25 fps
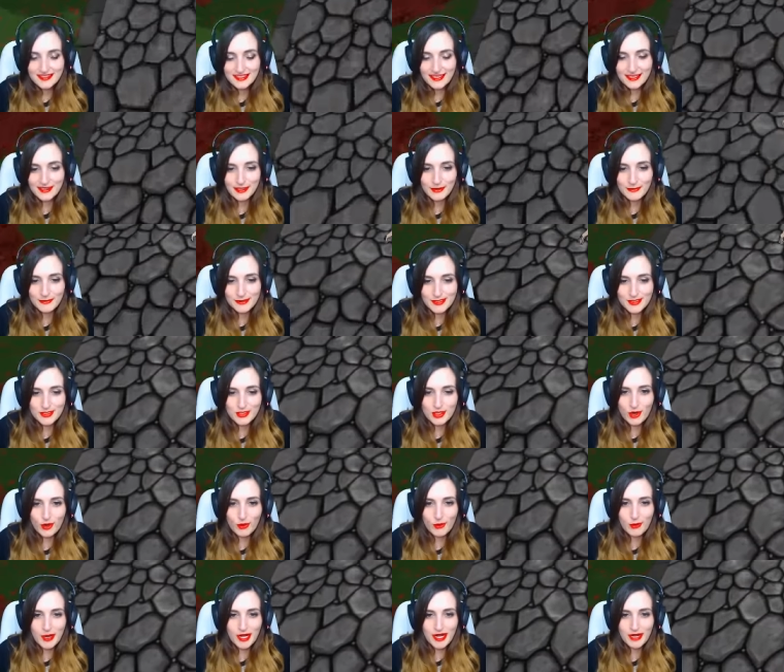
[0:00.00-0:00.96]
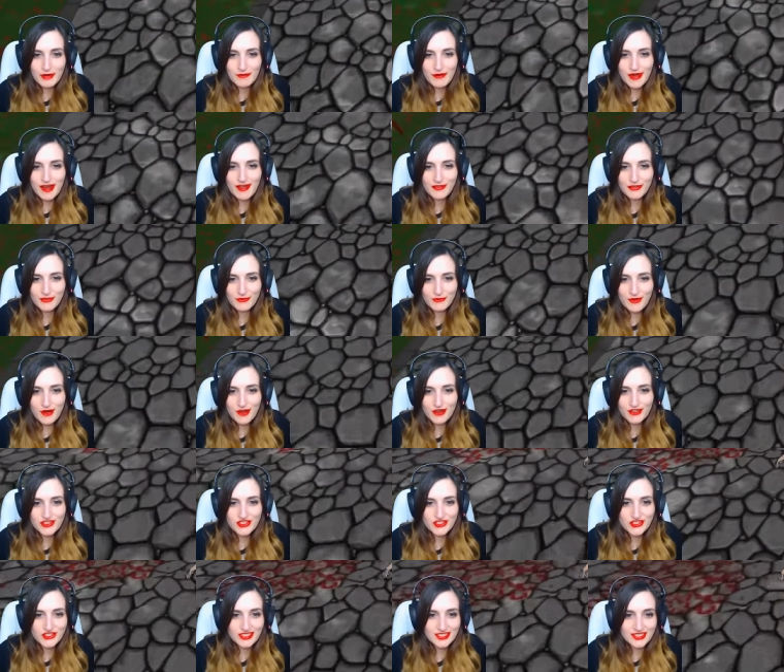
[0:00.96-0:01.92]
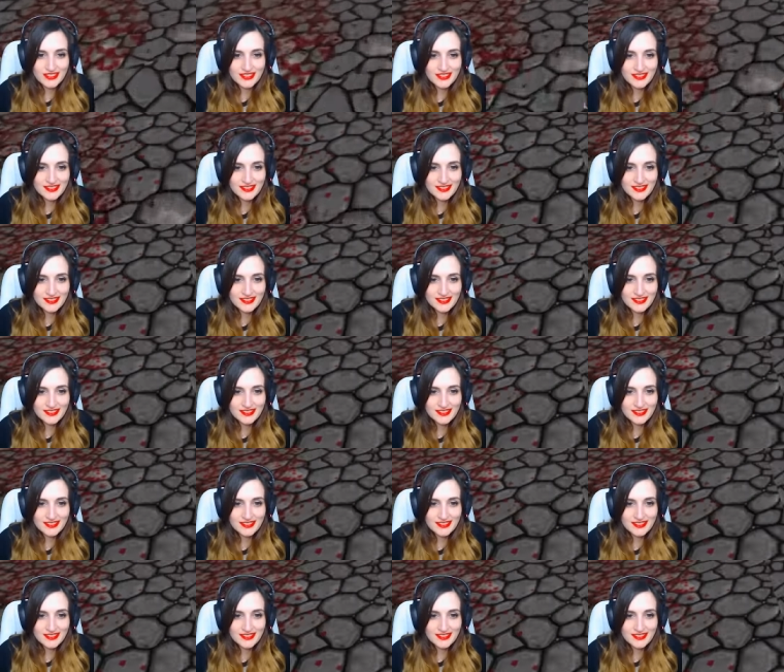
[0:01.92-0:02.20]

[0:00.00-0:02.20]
And there was no way around the raunchiness.